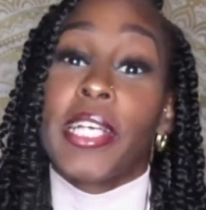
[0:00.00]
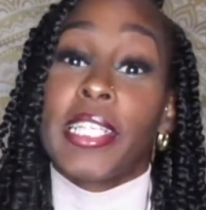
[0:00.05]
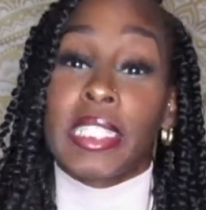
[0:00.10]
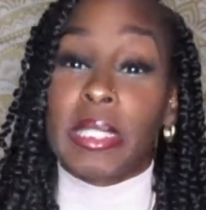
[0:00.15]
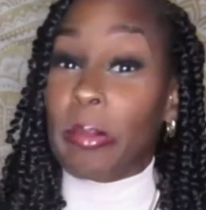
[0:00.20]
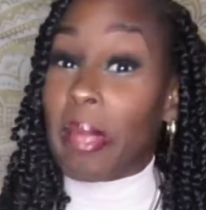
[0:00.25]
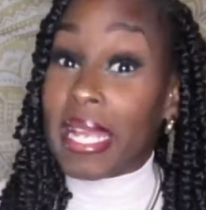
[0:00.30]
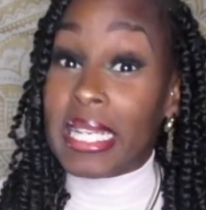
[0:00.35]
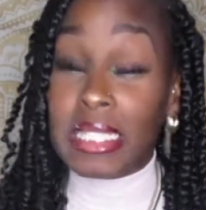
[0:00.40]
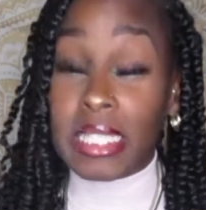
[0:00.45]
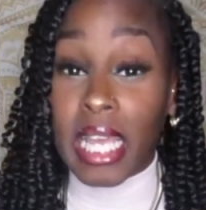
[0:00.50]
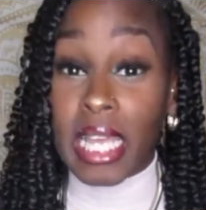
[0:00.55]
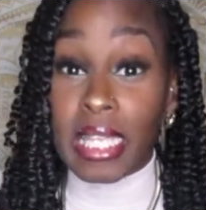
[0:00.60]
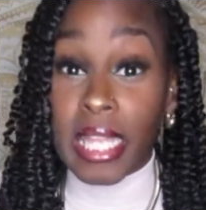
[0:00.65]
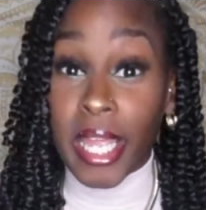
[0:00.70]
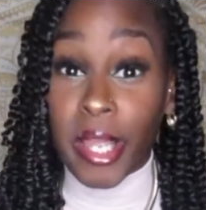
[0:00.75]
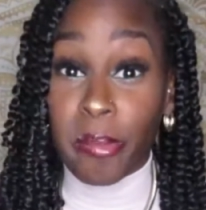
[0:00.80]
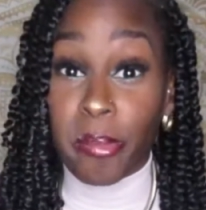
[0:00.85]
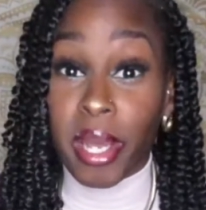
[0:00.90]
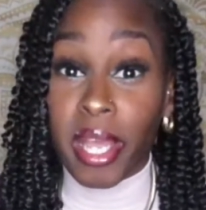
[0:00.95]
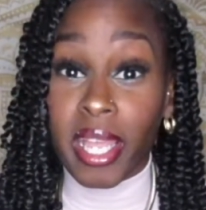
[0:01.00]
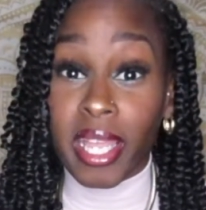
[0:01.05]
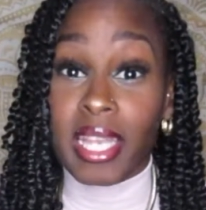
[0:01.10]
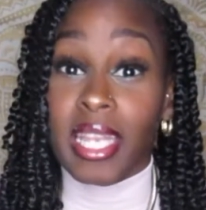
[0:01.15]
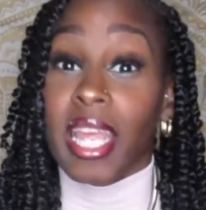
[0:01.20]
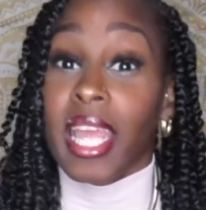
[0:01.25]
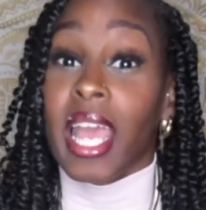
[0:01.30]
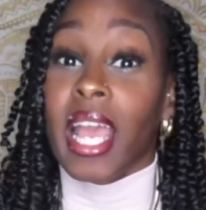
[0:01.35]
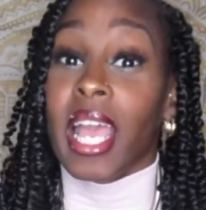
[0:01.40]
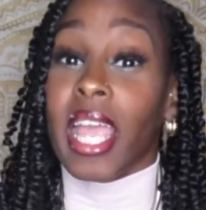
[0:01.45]
Smash that like button
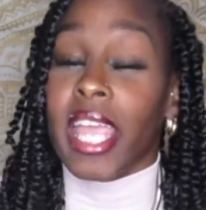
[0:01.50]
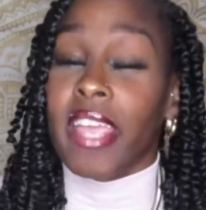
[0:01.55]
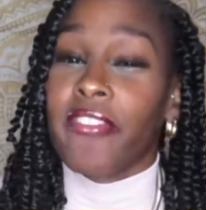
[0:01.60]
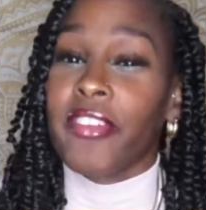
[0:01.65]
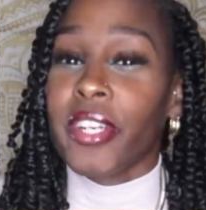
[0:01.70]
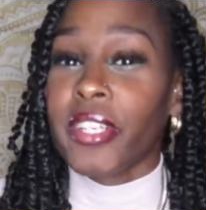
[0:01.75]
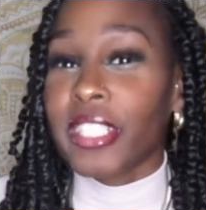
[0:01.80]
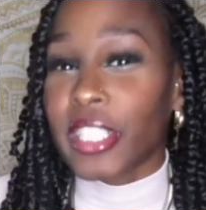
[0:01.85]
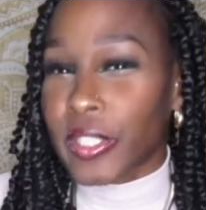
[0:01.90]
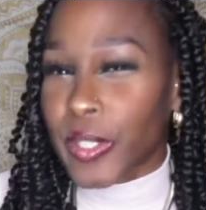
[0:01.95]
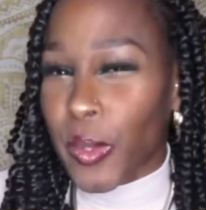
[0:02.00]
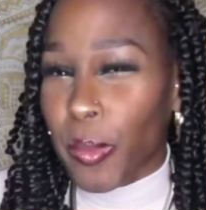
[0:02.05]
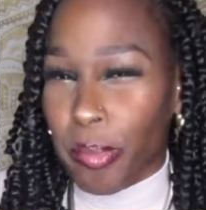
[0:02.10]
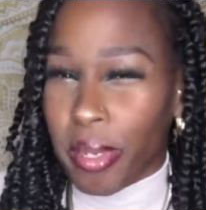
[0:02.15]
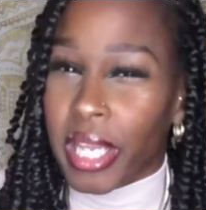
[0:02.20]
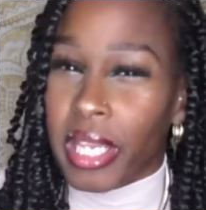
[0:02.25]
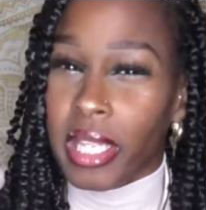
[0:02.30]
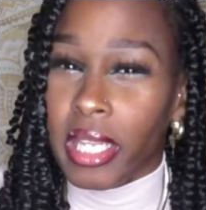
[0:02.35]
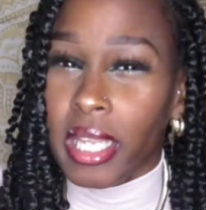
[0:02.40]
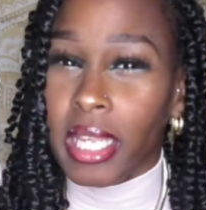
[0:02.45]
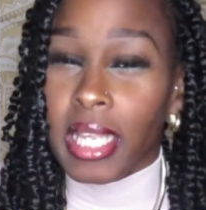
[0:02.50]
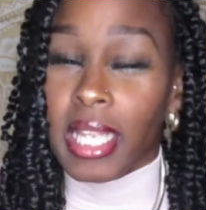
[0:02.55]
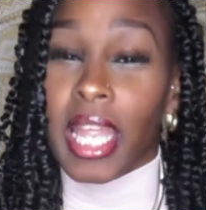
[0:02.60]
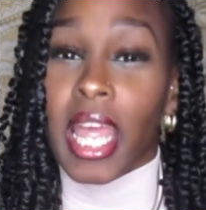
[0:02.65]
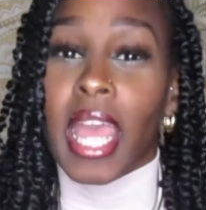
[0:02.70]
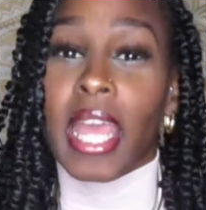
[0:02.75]
if you're disobedient.